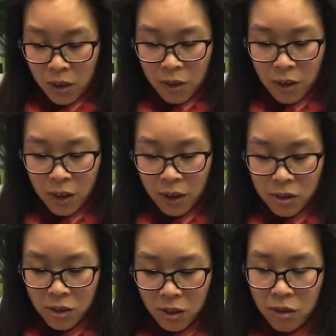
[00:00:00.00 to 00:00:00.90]
Okay,
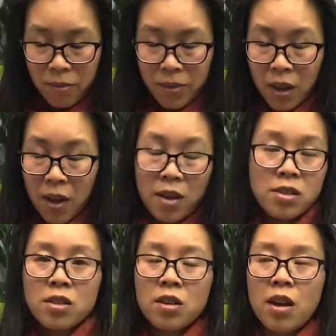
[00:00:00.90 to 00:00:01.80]
so as
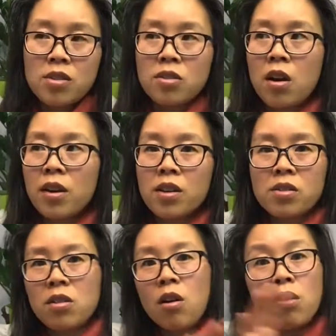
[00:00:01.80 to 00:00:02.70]
an I guess
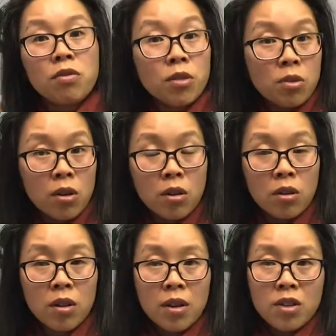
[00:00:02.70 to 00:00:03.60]
an
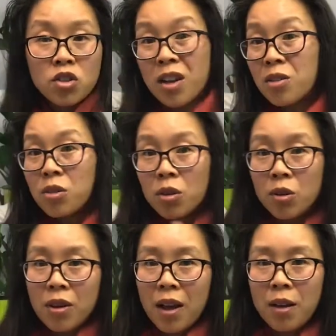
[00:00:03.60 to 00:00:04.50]
overall
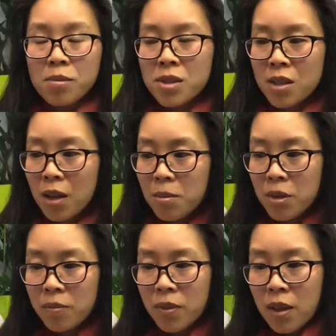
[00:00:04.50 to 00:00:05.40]
general
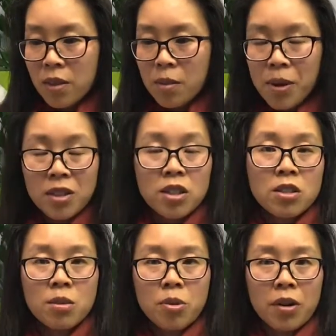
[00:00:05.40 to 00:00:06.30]
statement, the
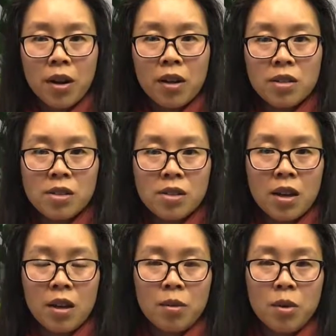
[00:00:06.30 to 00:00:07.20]
practitioner products
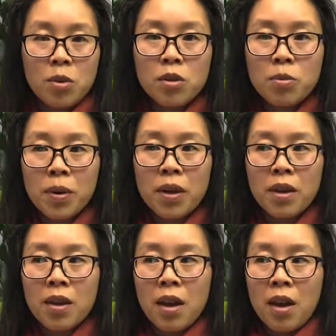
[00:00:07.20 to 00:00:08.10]
will
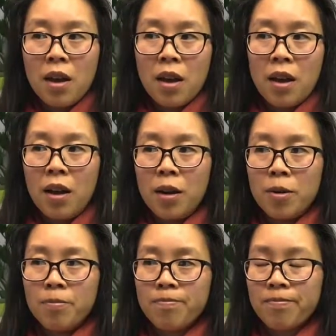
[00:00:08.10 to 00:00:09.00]
be
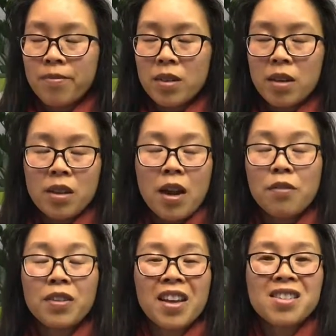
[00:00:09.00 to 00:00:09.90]
they
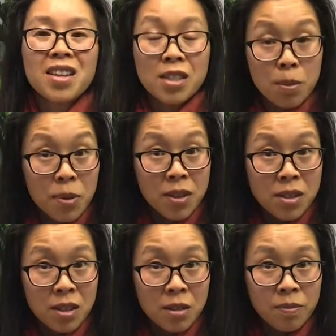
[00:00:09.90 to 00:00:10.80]
have less excipients
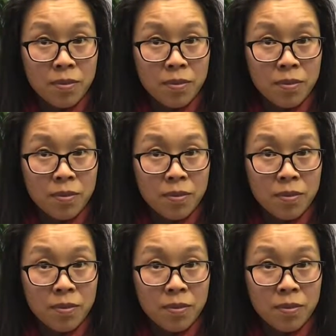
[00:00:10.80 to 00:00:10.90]
in them,